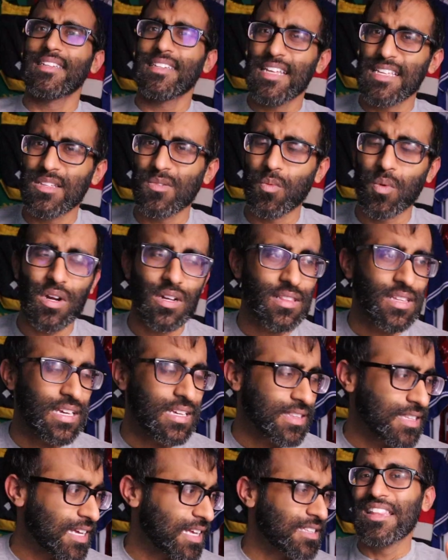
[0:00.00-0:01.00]
Doesn't work
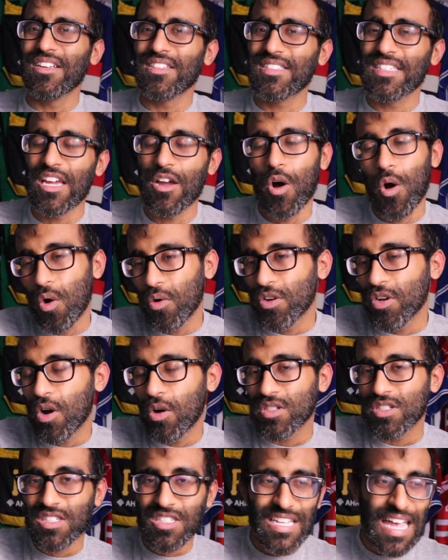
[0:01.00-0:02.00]
like that. They'll say, oh,
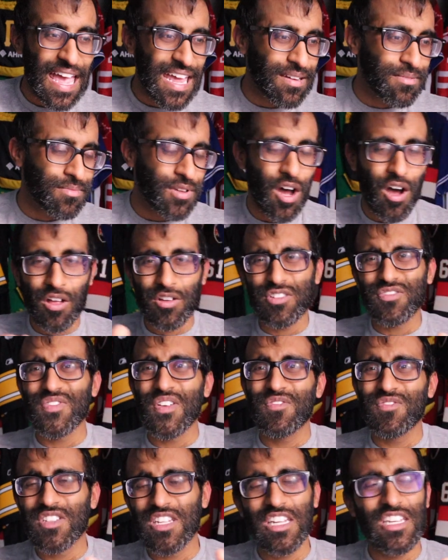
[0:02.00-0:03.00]
it's $10, $15,
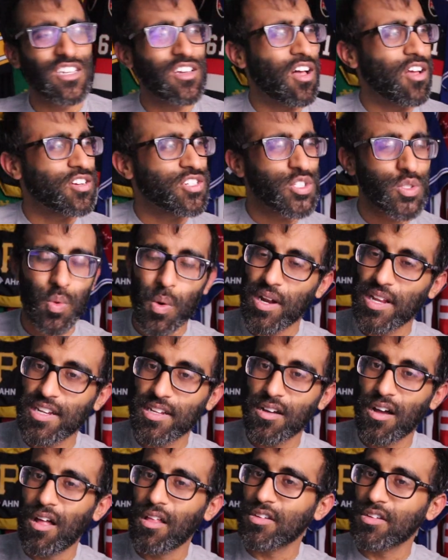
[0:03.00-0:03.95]
$20, $30,